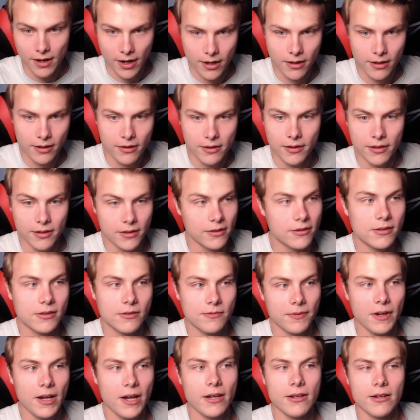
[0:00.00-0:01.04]

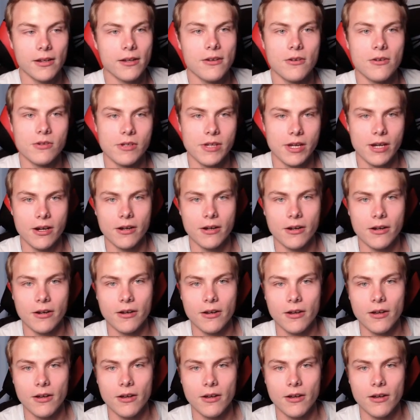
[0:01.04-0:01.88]
it's fine, I don't care.